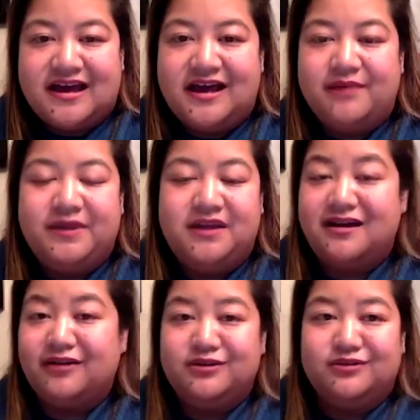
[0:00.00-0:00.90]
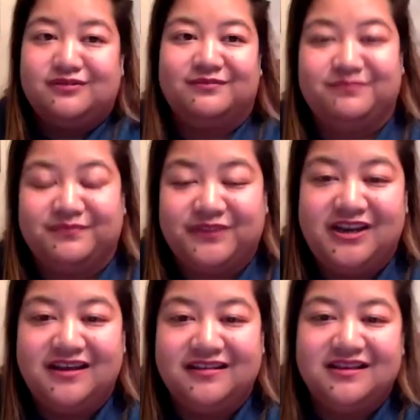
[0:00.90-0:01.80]
and now you're
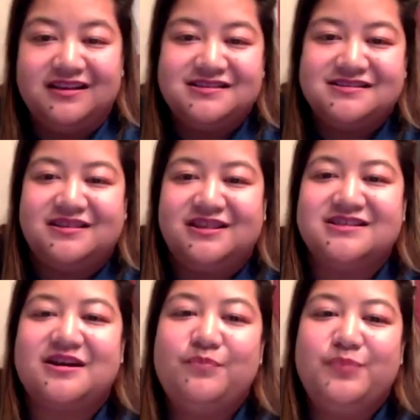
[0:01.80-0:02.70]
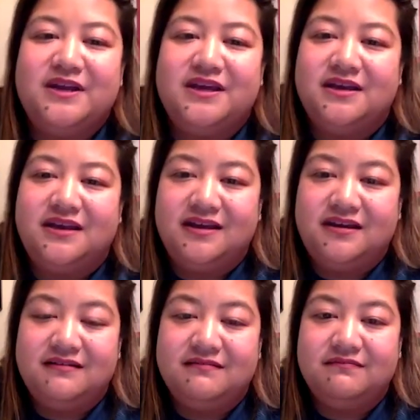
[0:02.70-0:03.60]
leading this company
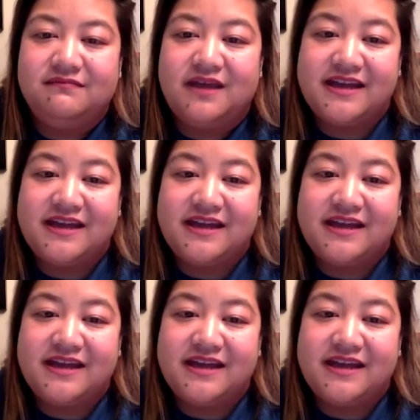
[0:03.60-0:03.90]
in